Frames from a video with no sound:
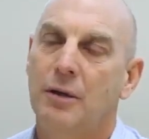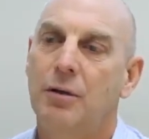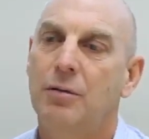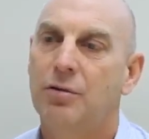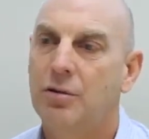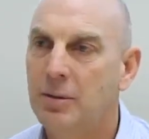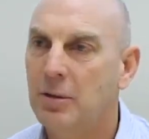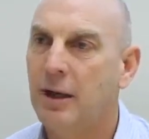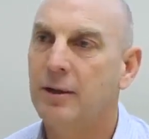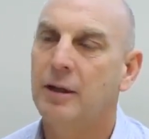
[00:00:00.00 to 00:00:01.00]
to
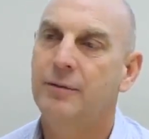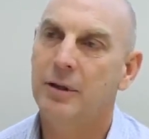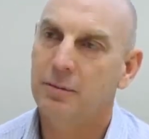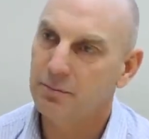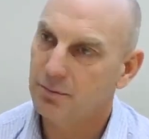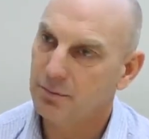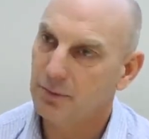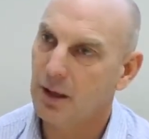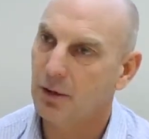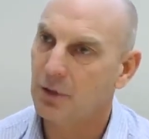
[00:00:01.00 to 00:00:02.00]
stimulate the liver to
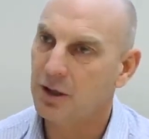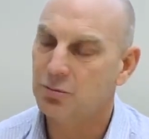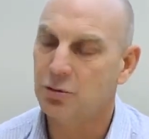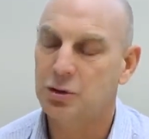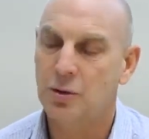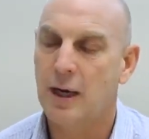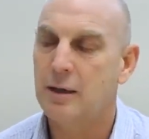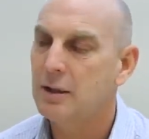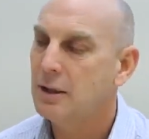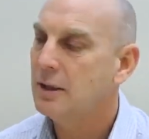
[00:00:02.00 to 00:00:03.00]
you know release more
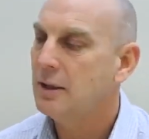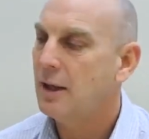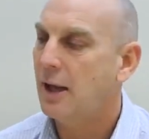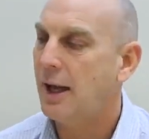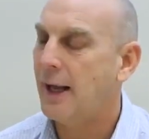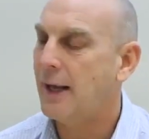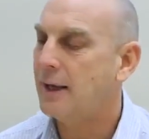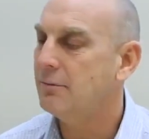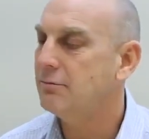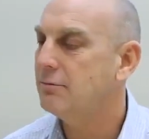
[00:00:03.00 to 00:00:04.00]
sugar
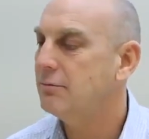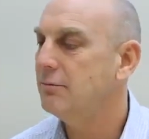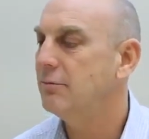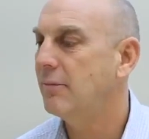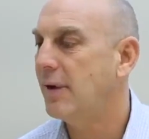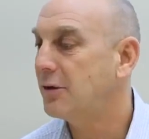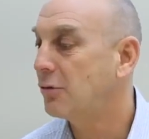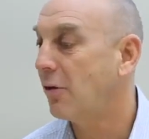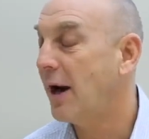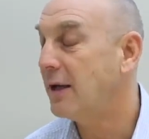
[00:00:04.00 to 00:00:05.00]
and that's
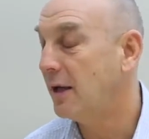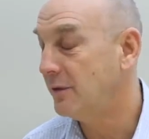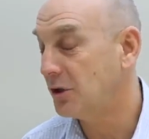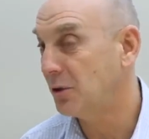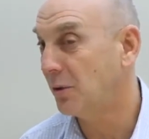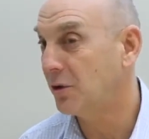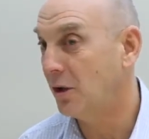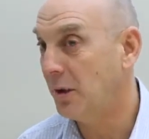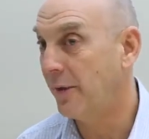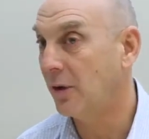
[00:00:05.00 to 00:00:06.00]
great in the short
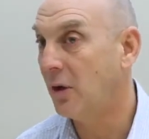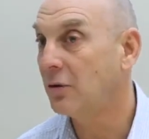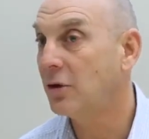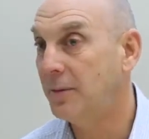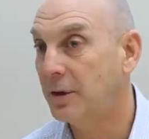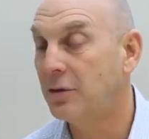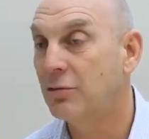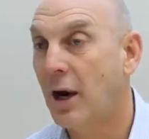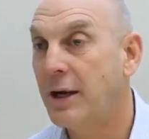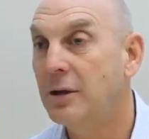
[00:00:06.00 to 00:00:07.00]
term, and in the long term, it can
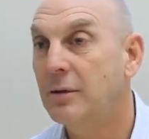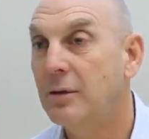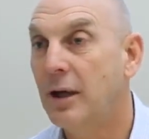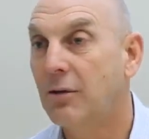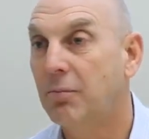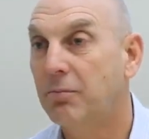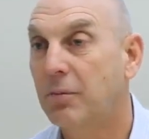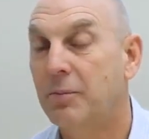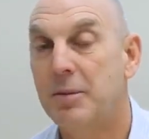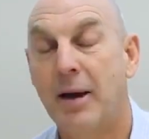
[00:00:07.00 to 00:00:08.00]
drain you. It
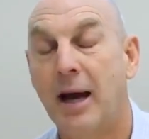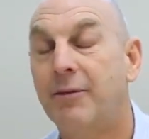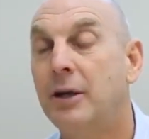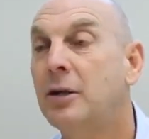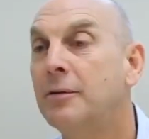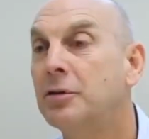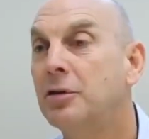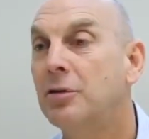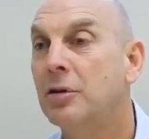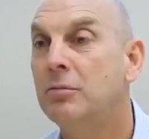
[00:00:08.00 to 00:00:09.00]
can be bad for your nervous
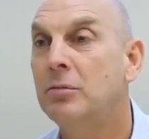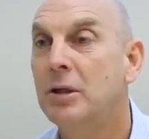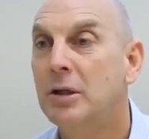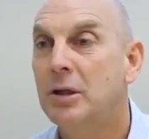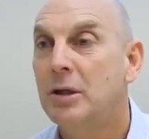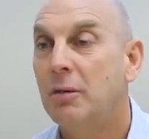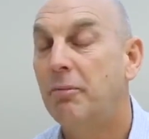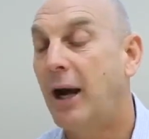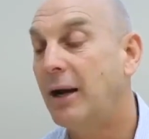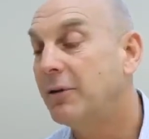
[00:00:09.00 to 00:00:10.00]
system,
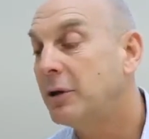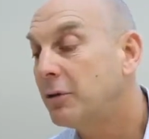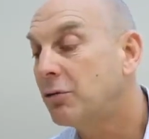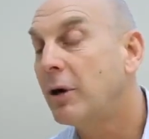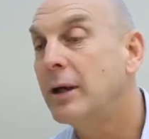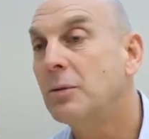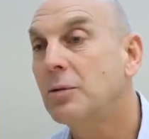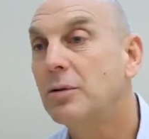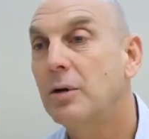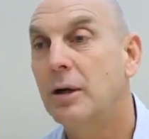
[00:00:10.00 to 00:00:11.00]
bad for your
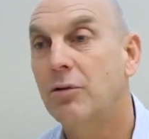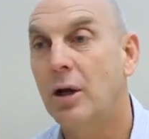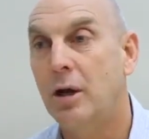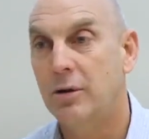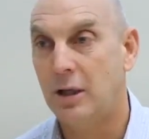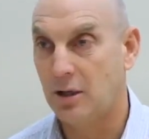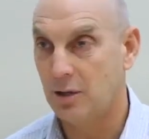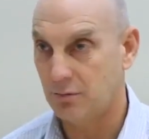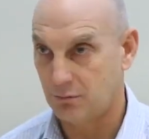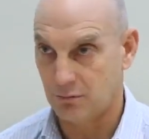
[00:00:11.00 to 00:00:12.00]
adrenals, and so it
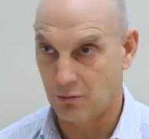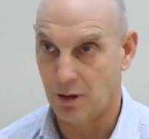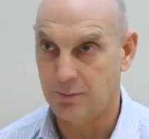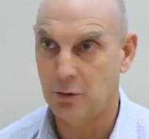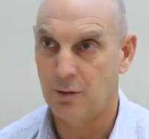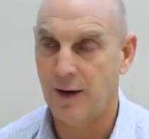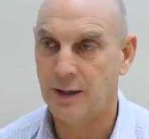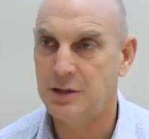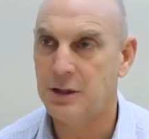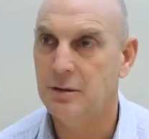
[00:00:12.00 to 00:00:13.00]
can rob you of
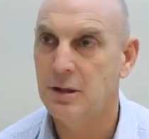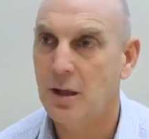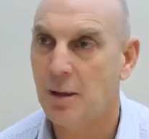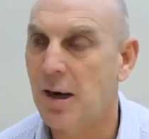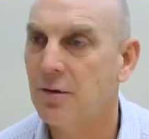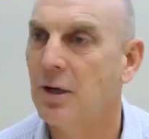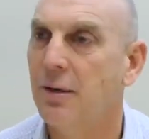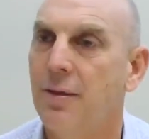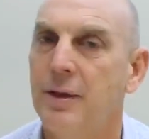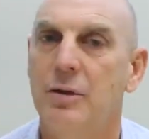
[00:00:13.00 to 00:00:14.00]
energy, amongst
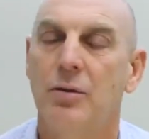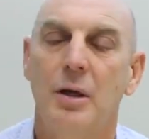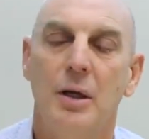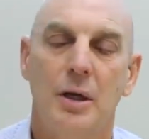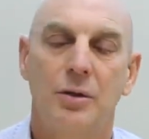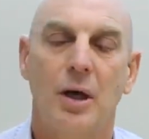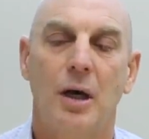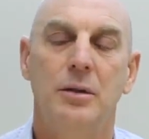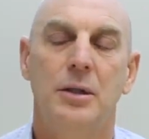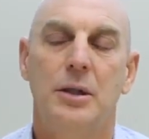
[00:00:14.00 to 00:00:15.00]
other things.
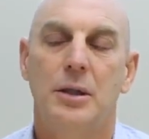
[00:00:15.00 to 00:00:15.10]
So